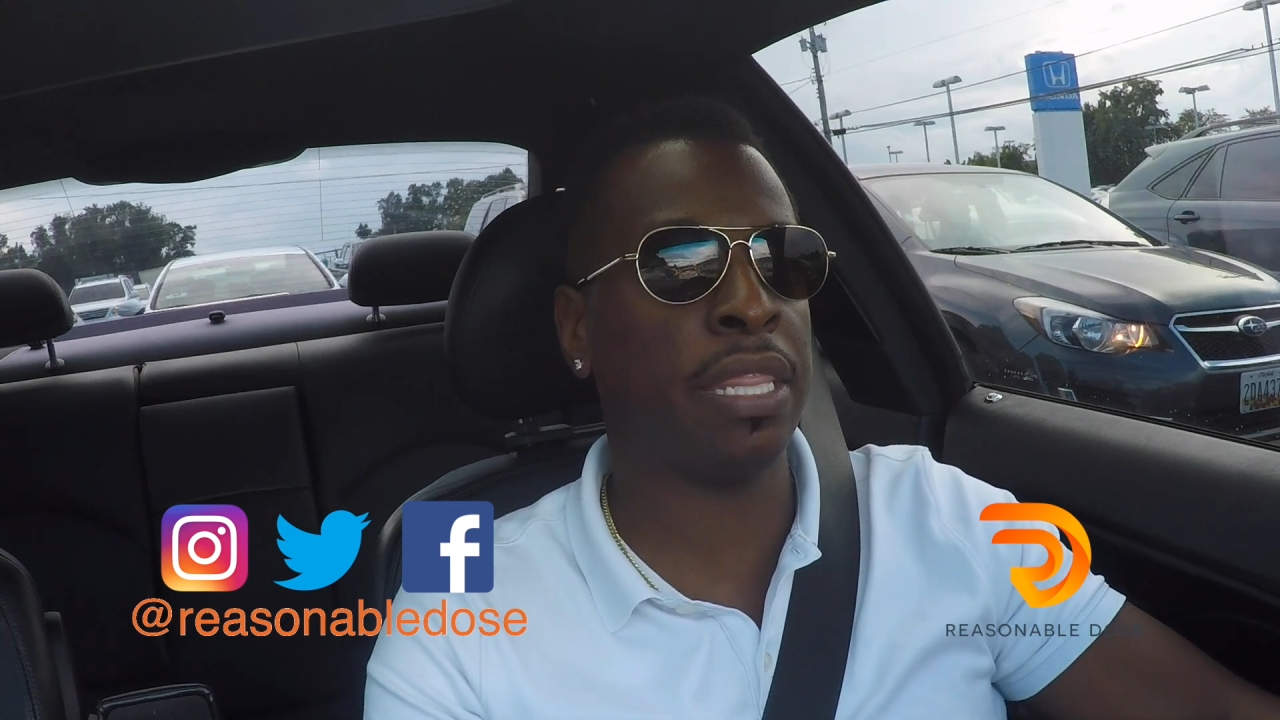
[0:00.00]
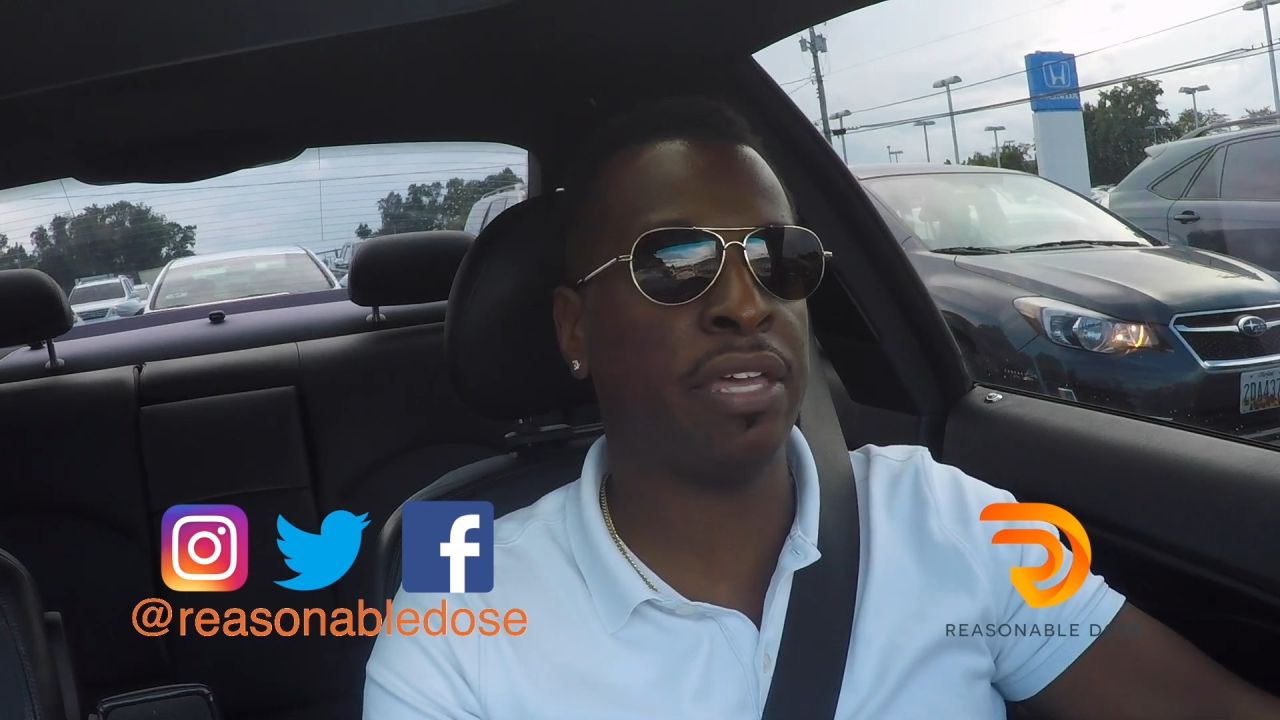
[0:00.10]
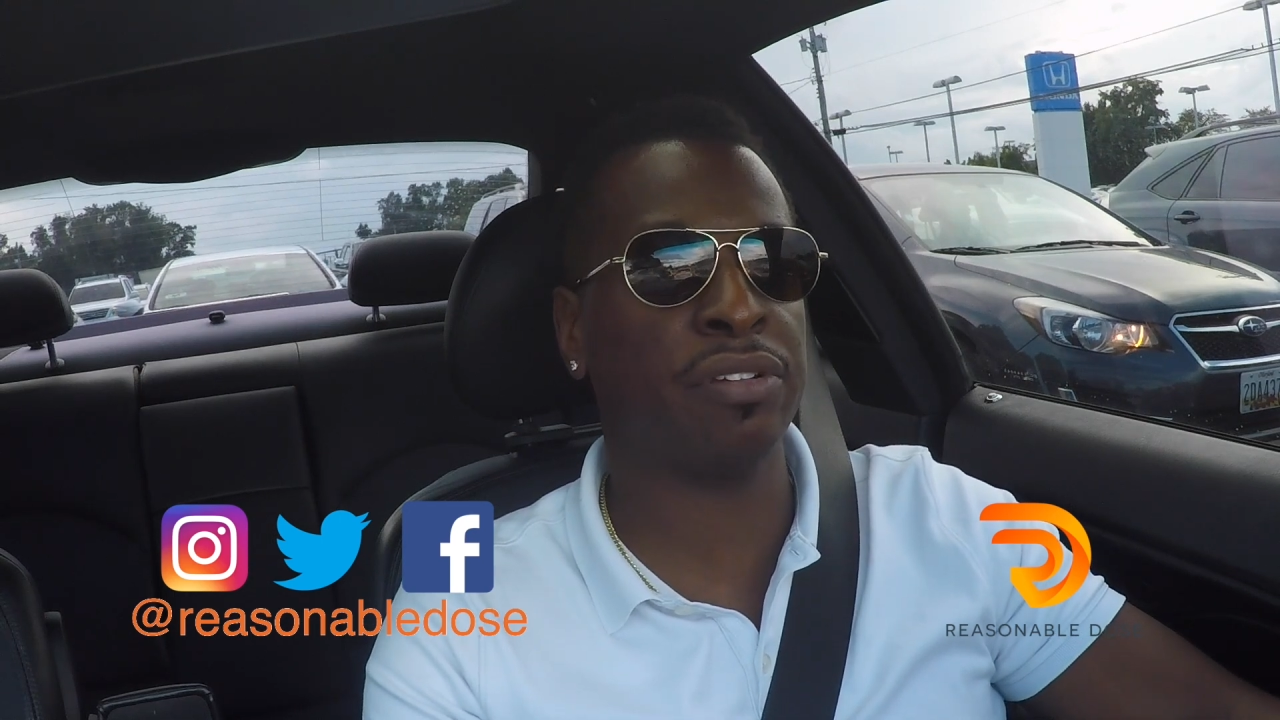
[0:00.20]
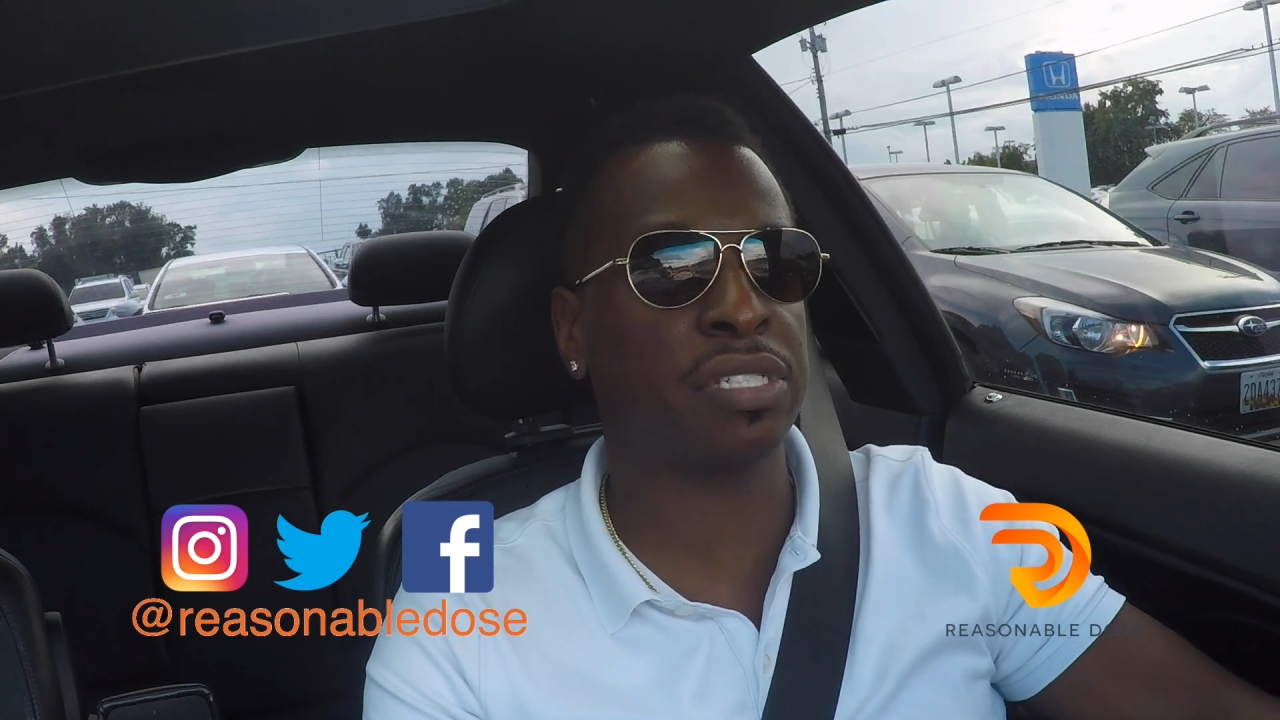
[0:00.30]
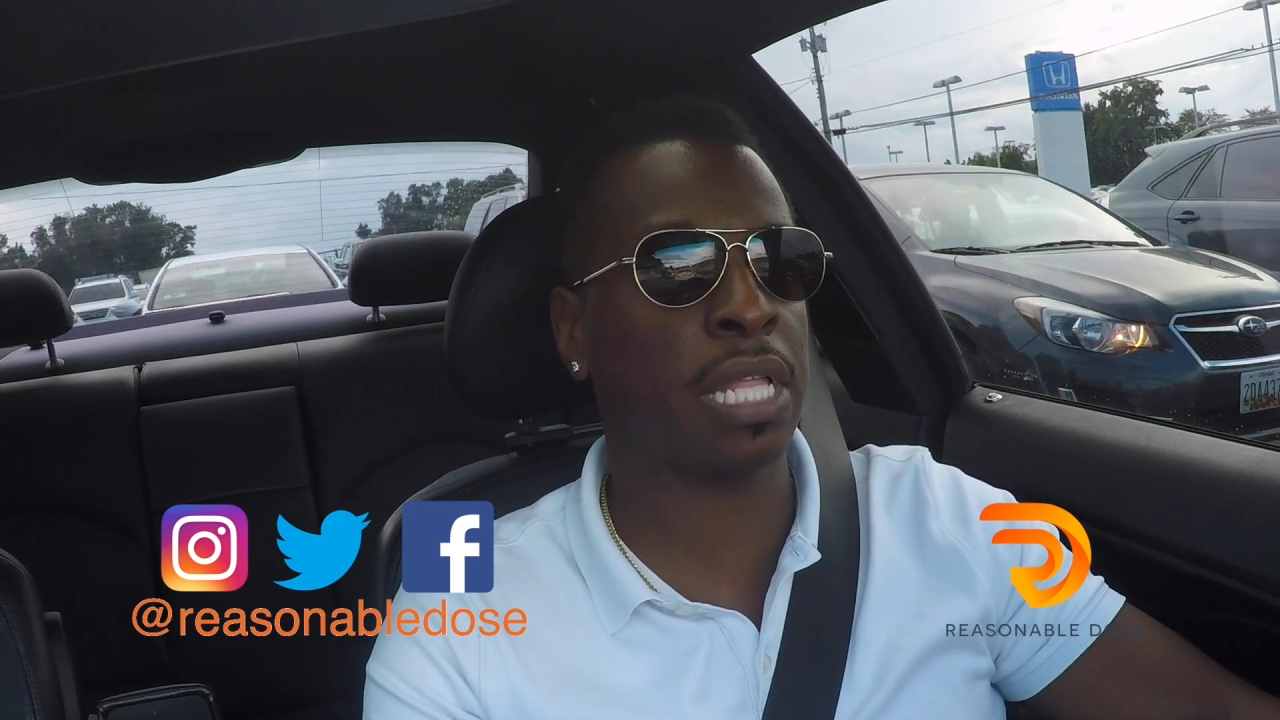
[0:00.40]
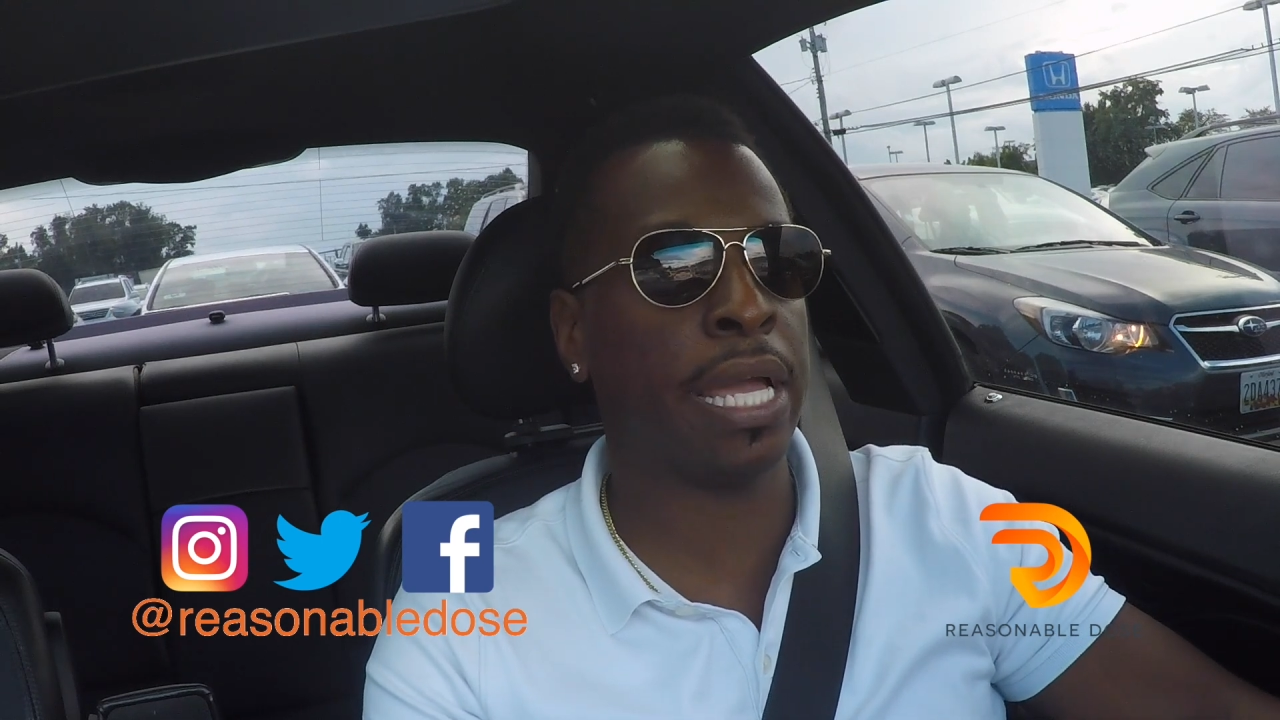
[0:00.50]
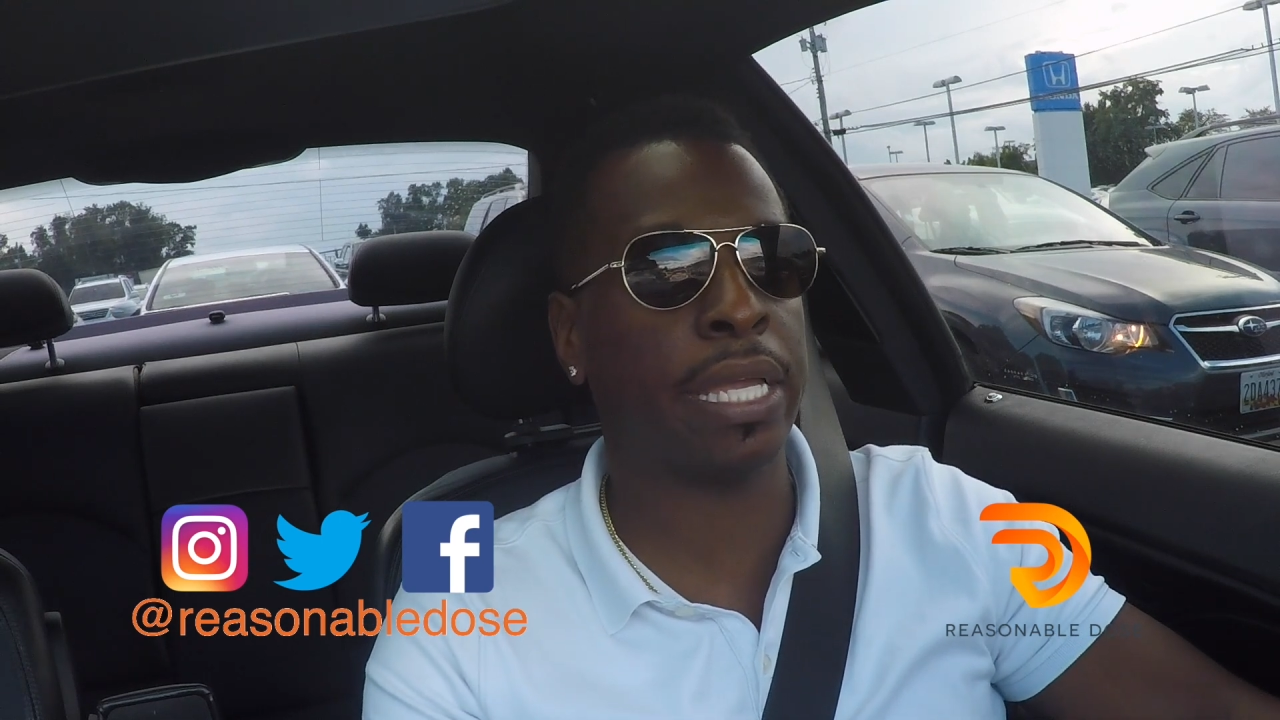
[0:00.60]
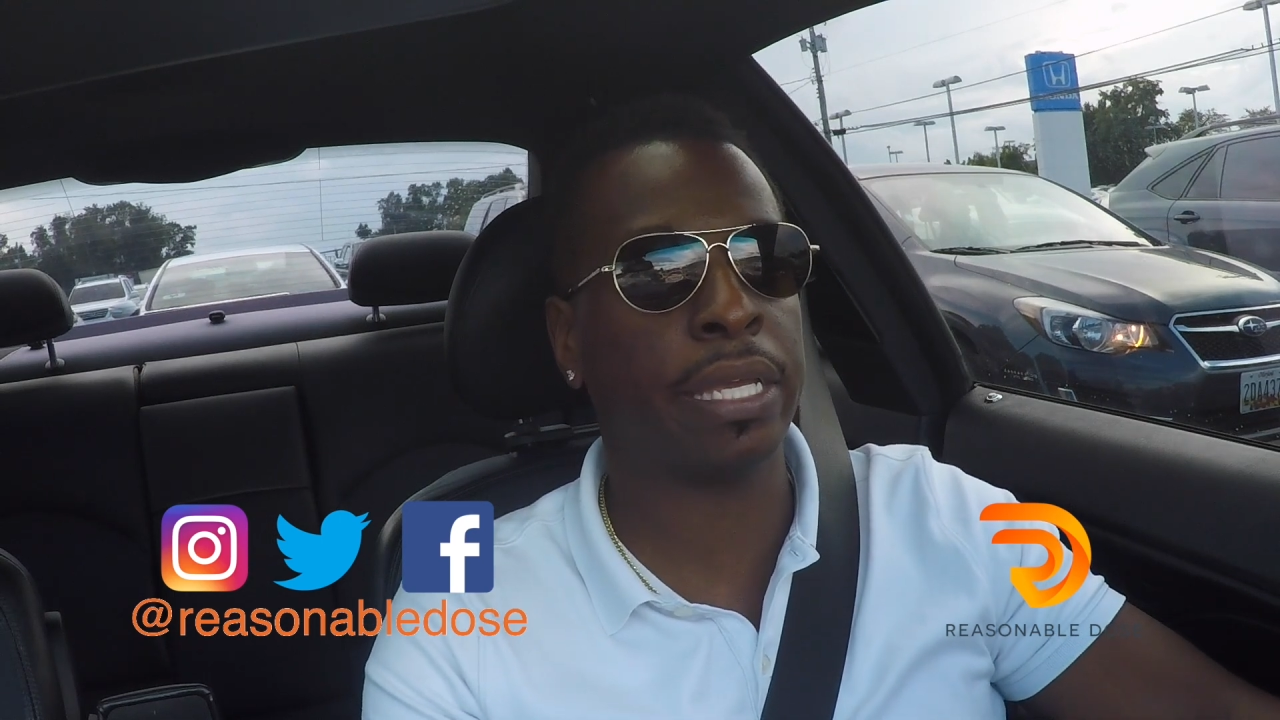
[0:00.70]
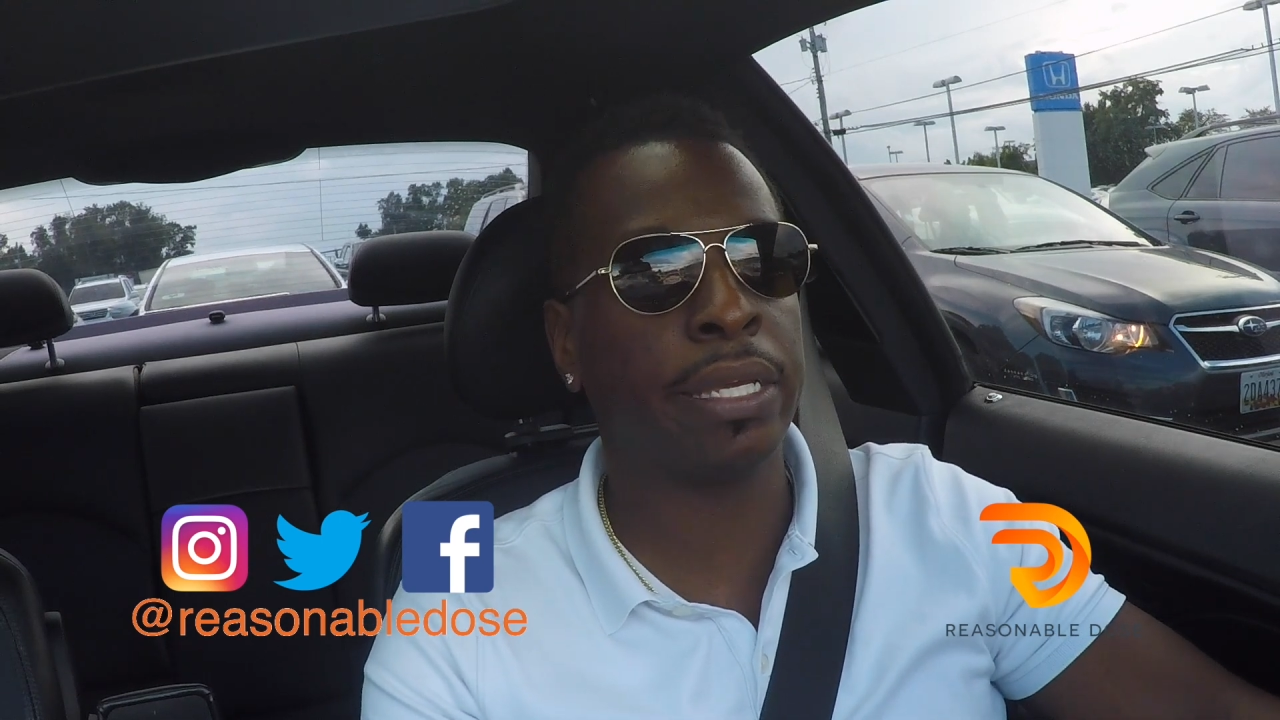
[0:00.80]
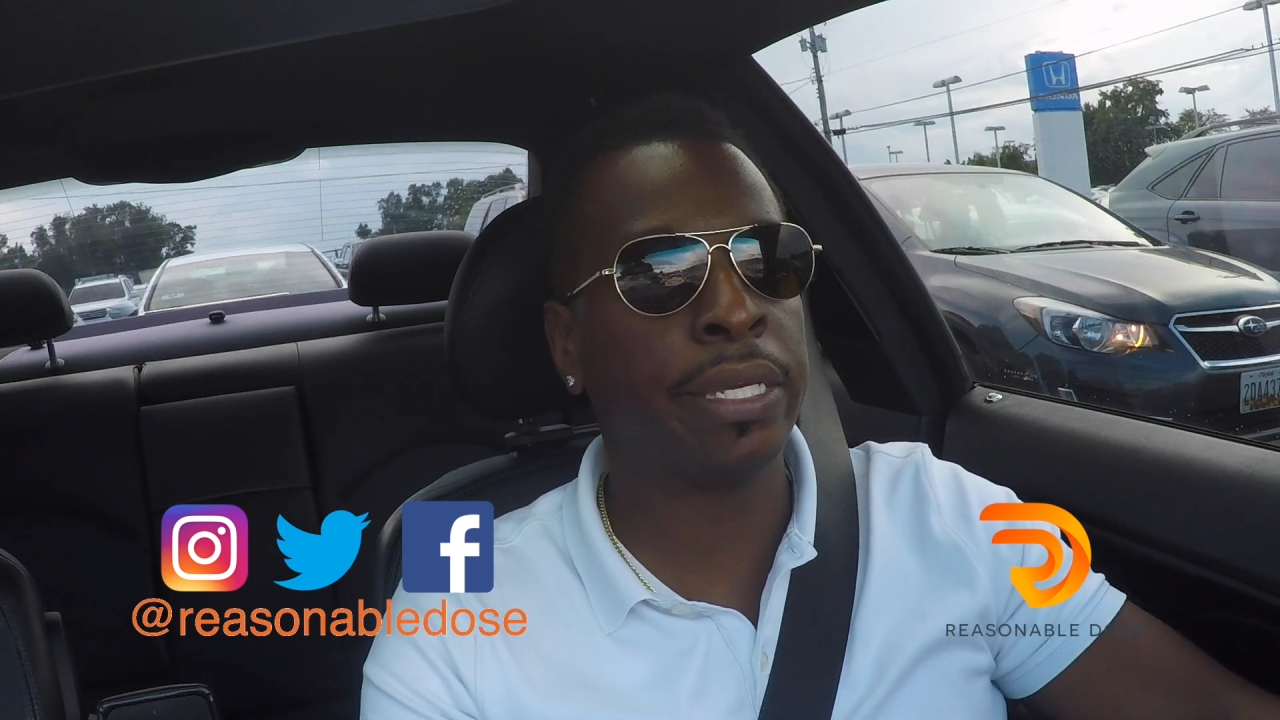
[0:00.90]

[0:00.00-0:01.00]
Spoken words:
There's like,